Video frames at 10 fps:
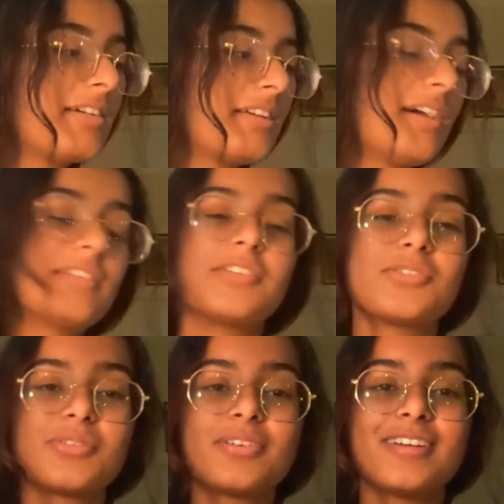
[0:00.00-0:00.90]
yeah,
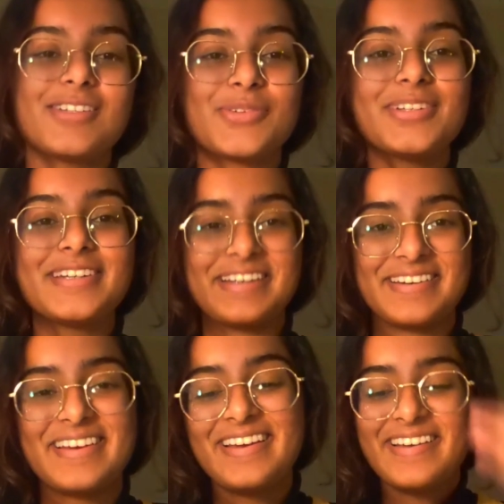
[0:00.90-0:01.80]
that's really it.
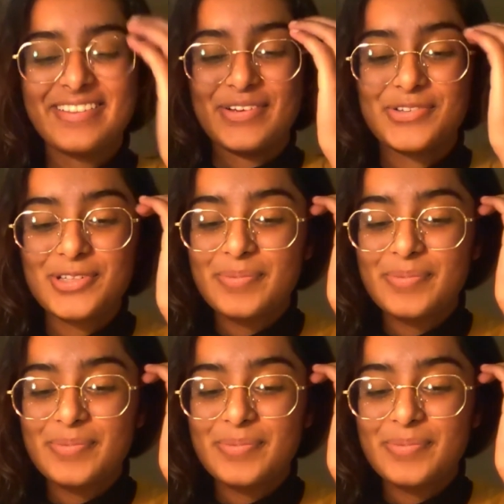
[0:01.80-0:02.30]
Those are the